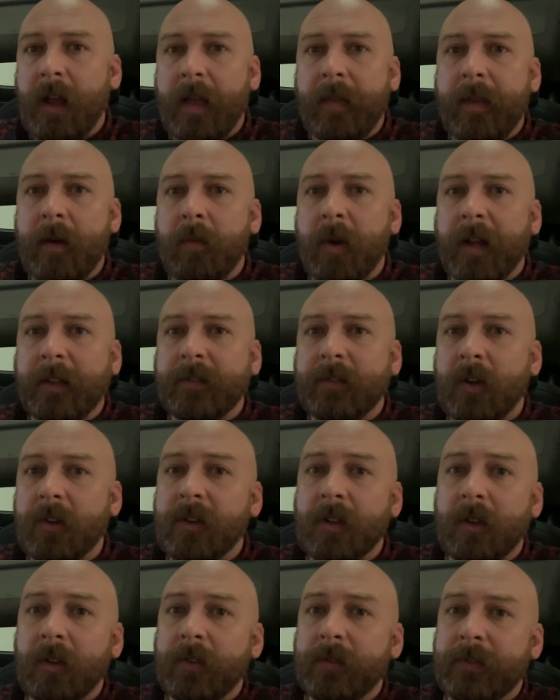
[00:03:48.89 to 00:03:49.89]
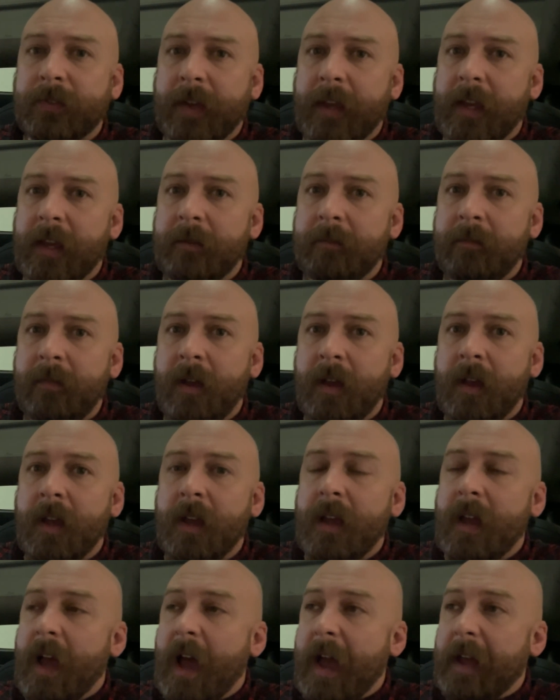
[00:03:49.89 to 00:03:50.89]
And then when I start to lose steam,
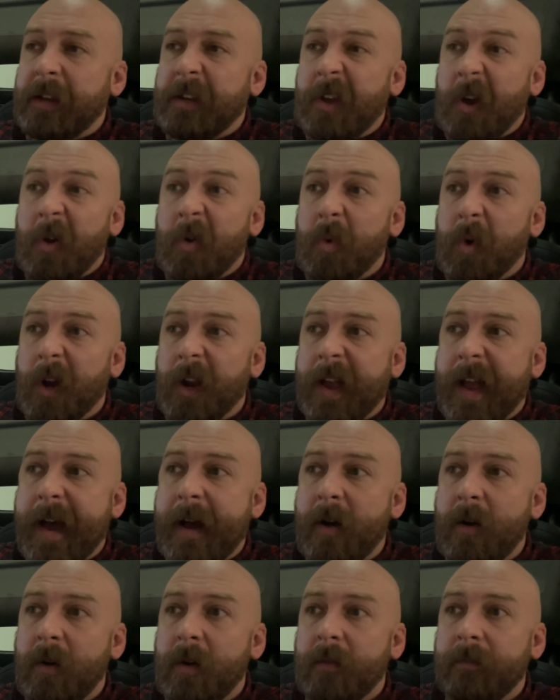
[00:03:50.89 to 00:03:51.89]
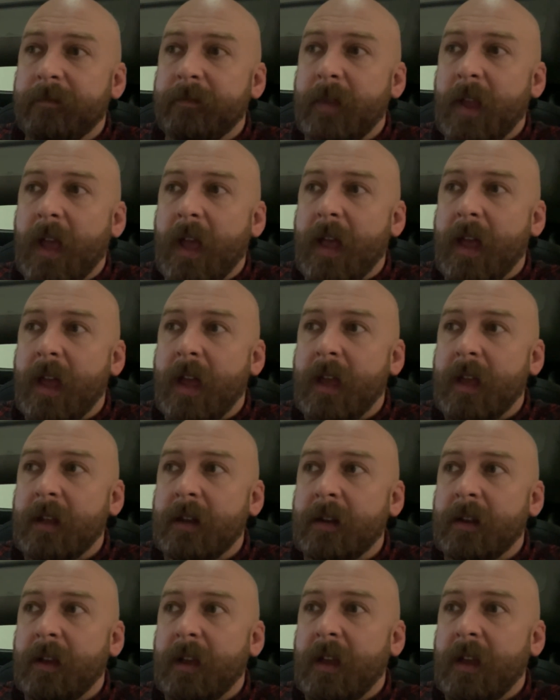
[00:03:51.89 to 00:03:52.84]
I'd go work out, and